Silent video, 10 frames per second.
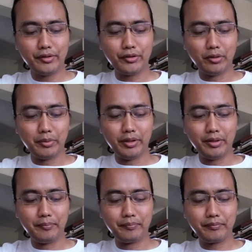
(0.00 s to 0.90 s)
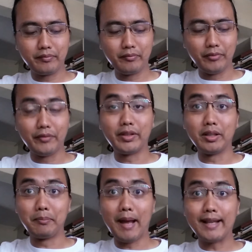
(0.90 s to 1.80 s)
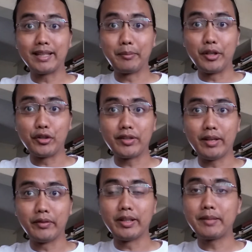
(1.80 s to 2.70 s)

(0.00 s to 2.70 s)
So it'll be with the passing major 7.